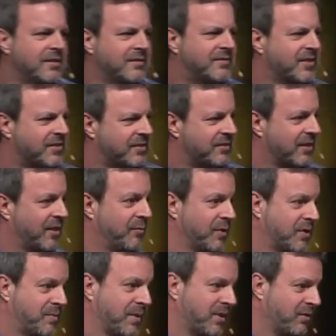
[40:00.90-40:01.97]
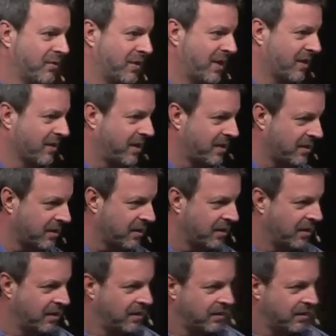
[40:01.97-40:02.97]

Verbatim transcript: just, I've just been doing that lately.